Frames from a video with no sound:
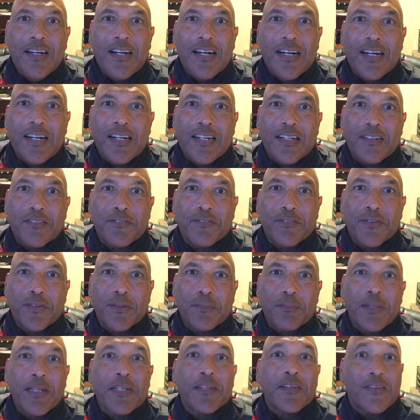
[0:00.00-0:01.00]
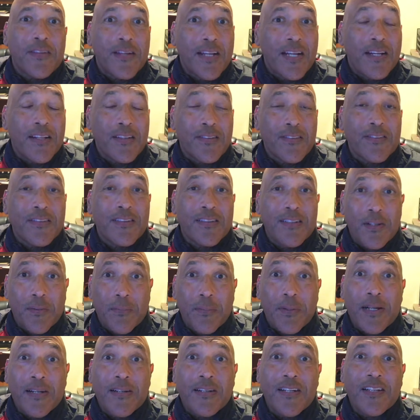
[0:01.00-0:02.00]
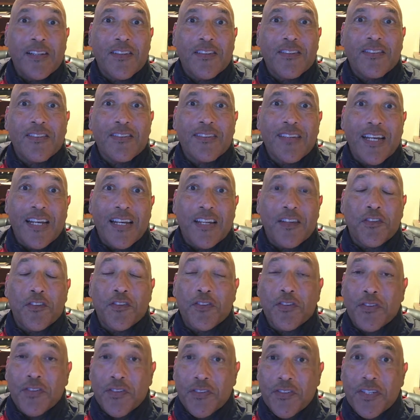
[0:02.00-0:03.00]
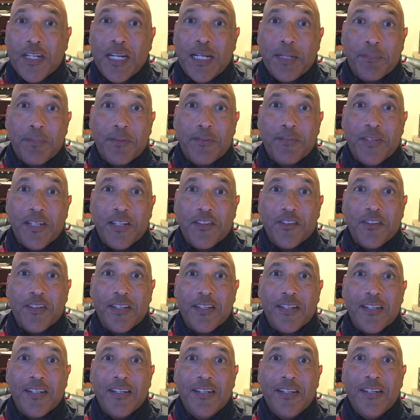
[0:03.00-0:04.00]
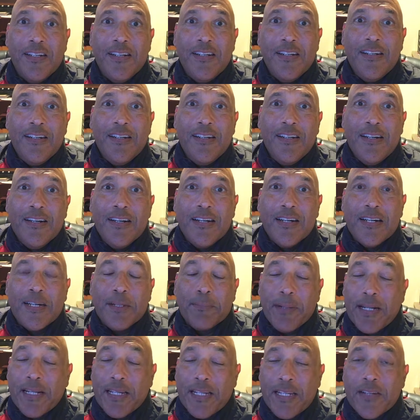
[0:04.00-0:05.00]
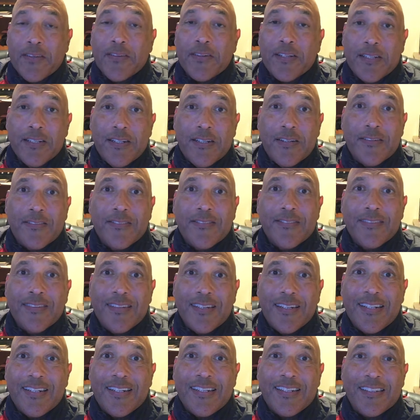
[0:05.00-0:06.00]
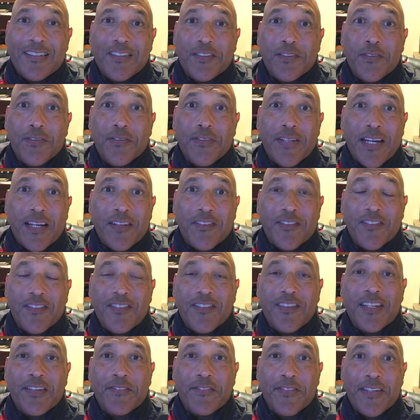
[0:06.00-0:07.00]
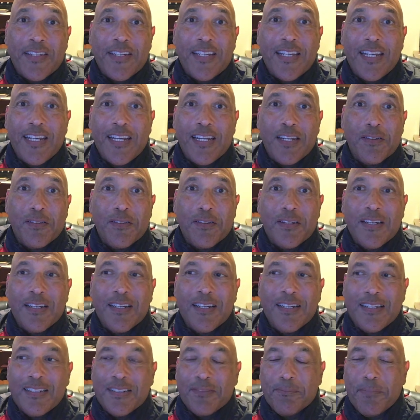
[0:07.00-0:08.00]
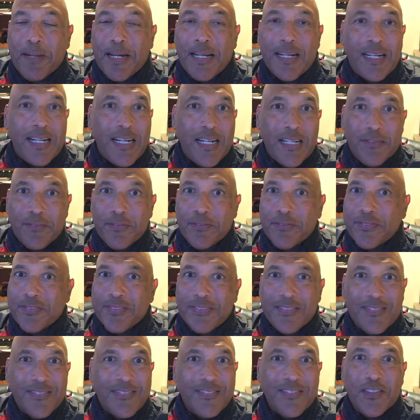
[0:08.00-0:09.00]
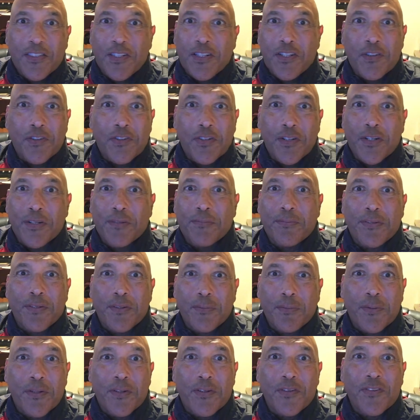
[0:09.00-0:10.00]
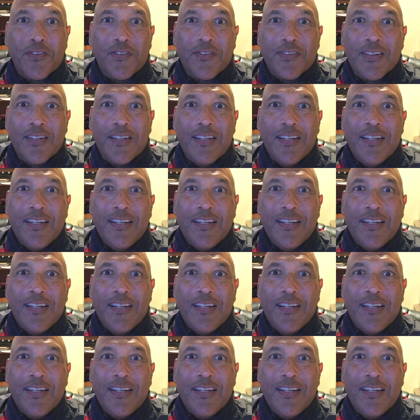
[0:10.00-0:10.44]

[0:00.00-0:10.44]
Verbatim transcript: uh, for mental health awareness and suicide prevention. About a year ago, uh, 2017, uh, my life took a turn for the worse.